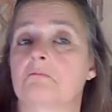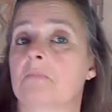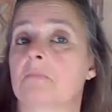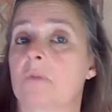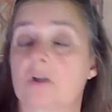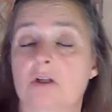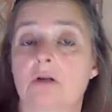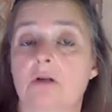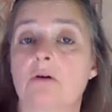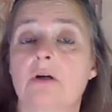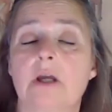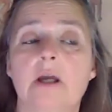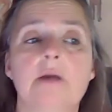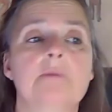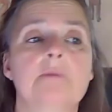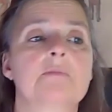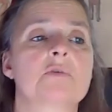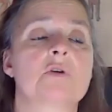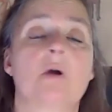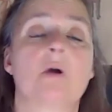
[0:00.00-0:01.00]
I say, okay.
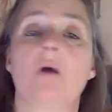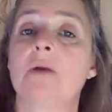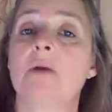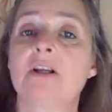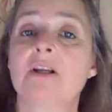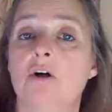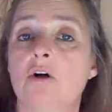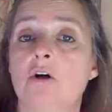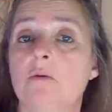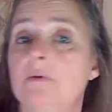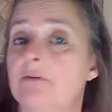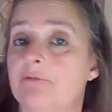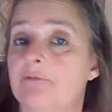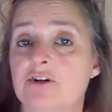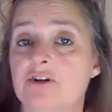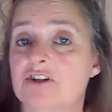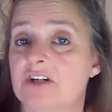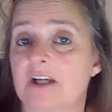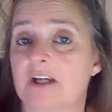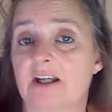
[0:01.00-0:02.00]
So I went home. The
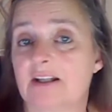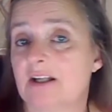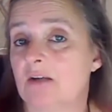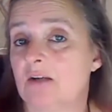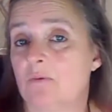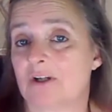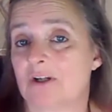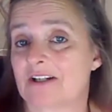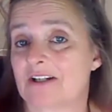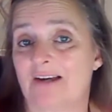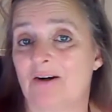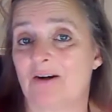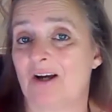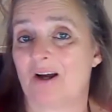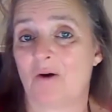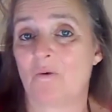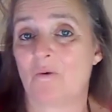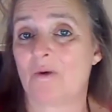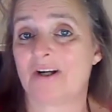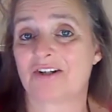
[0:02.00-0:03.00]
first thing I did was
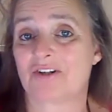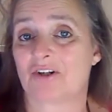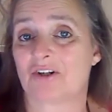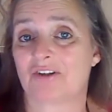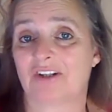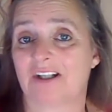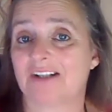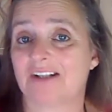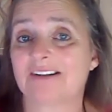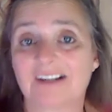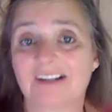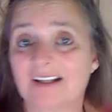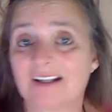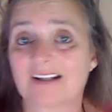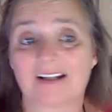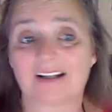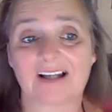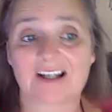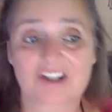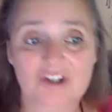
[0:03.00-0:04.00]
I went on the internet
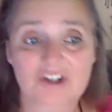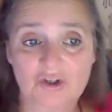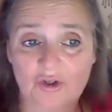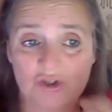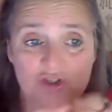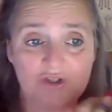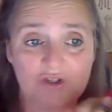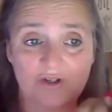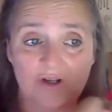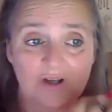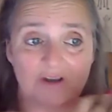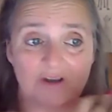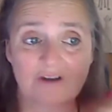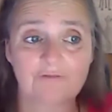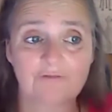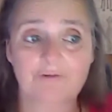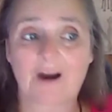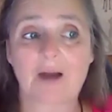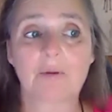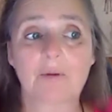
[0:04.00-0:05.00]
and I searched
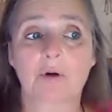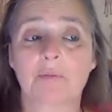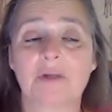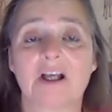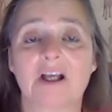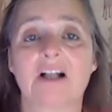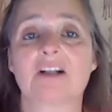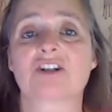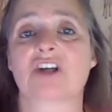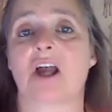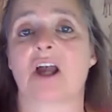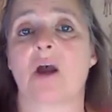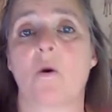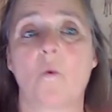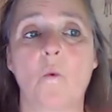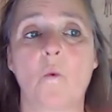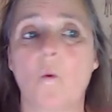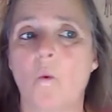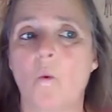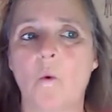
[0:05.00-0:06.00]
fibromyalgia.
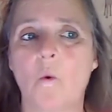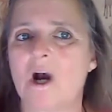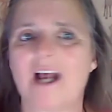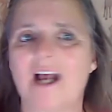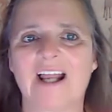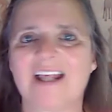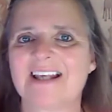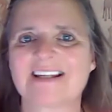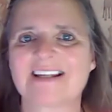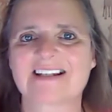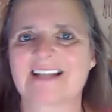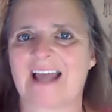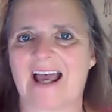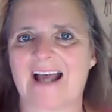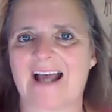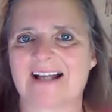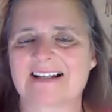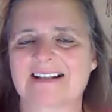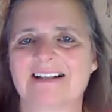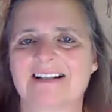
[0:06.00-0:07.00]
What is
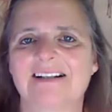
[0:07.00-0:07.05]
that?